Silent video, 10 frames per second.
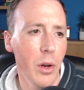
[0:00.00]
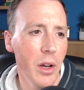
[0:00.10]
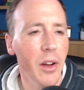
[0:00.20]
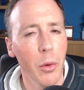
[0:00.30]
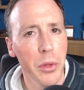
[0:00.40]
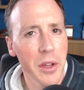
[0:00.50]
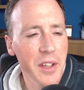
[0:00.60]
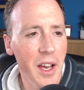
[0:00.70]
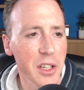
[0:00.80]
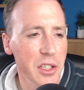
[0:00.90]

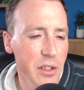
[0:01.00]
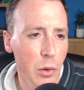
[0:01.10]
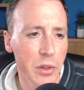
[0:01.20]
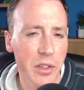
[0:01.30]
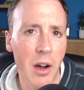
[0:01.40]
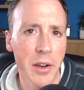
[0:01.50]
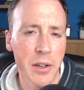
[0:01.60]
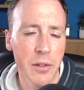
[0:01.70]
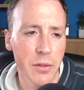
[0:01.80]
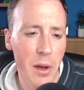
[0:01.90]
Authentication is always kind
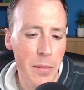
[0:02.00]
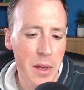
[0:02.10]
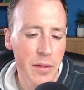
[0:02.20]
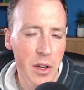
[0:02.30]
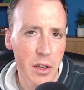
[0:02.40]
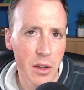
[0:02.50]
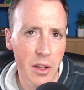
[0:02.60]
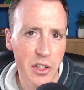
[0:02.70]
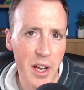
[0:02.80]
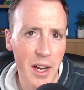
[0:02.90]
of a bit of a
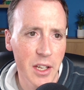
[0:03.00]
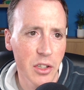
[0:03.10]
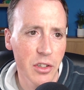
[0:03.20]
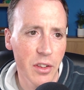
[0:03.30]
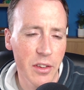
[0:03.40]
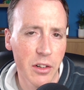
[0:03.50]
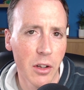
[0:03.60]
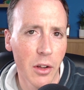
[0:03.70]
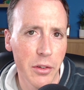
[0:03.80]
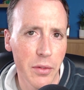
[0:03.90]
challenge. There's
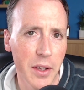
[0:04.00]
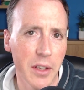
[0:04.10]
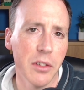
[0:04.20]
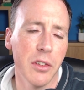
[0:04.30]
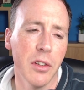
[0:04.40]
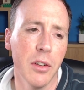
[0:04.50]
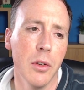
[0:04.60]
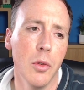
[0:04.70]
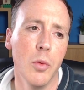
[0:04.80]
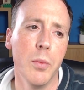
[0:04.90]
lots of things
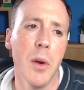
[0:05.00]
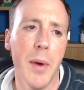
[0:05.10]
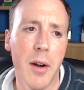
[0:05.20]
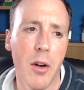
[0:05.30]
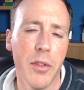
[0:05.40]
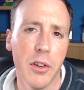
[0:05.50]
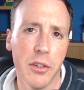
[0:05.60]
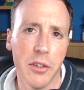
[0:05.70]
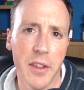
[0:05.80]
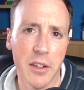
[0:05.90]
to be aware of. There's
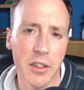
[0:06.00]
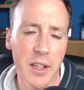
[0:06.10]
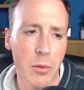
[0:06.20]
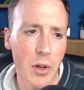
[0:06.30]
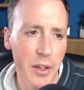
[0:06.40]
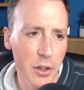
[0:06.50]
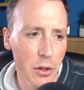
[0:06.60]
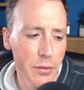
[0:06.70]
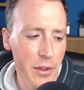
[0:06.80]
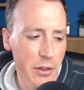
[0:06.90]
lots of things to keep track
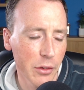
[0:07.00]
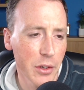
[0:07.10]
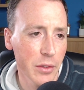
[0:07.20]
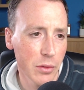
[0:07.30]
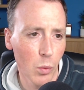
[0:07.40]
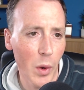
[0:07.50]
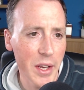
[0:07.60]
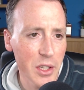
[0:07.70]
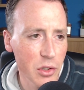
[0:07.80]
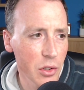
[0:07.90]
of. There's lots of different
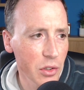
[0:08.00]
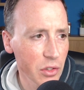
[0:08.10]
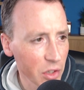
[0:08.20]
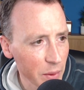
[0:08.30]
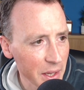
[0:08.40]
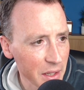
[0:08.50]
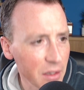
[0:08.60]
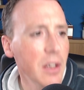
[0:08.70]
ways you can do it.